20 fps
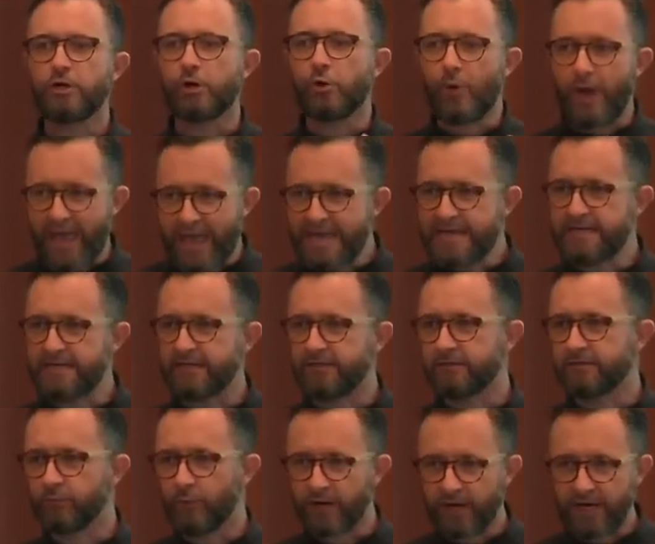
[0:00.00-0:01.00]
who hated
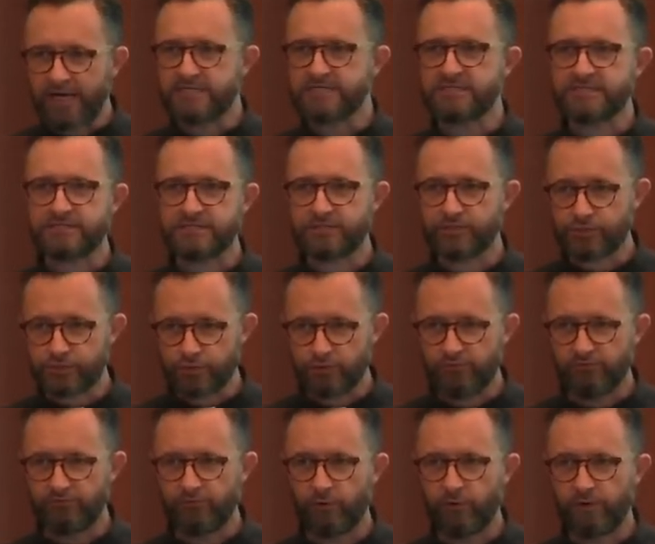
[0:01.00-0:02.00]
what ISIS stood
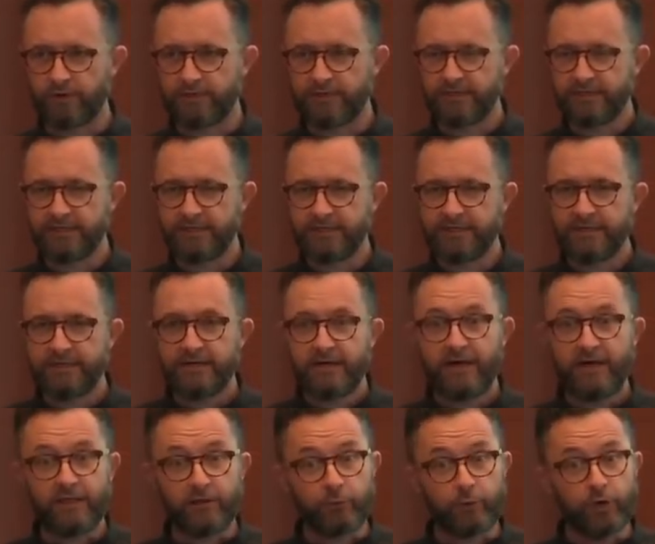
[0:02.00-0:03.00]
for.
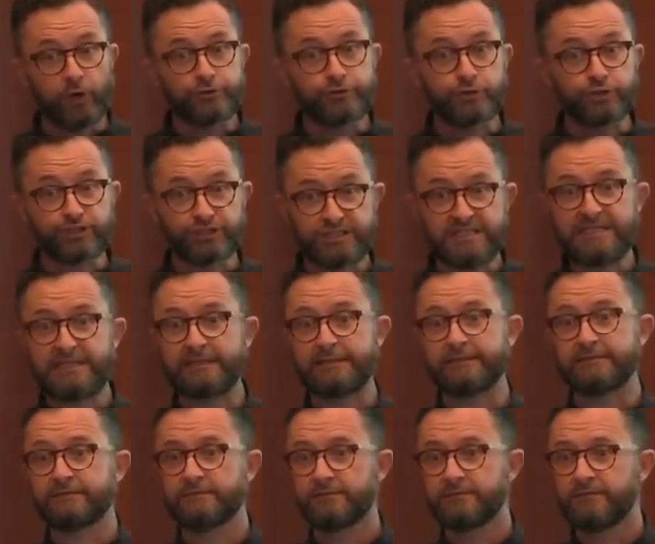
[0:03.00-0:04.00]
There were also Shia
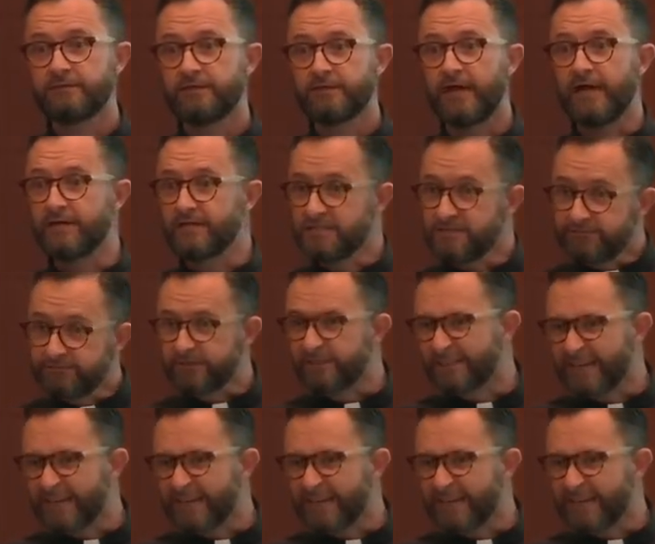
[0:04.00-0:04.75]
and different